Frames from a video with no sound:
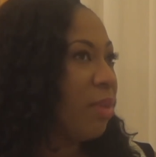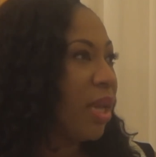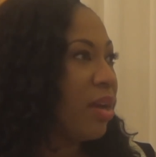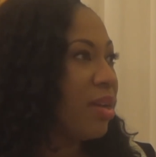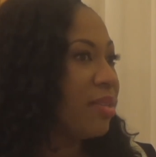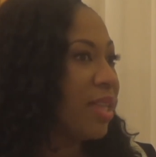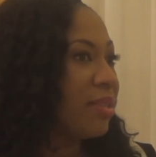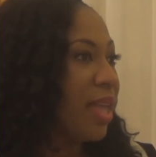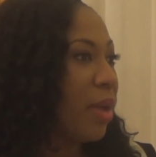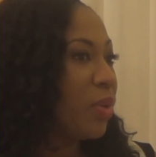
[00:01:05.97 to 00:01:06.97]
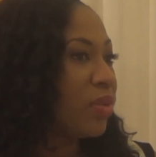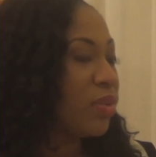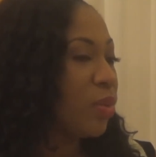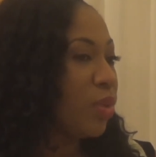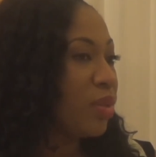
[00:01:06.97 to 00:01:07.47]
because as I
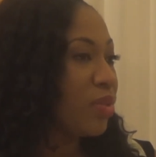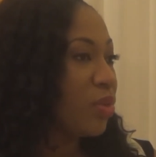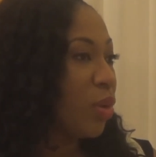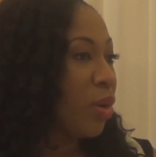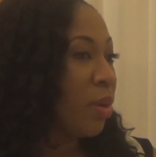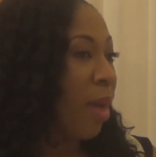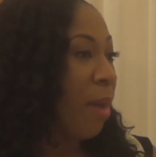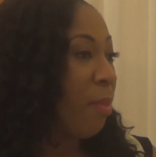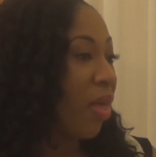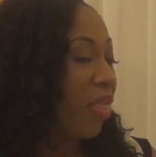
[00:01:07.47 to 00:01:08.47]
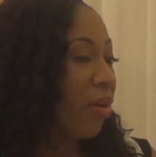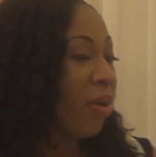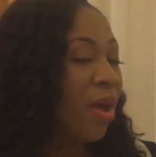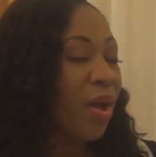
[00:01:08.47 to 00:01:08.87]
was told the story, my mother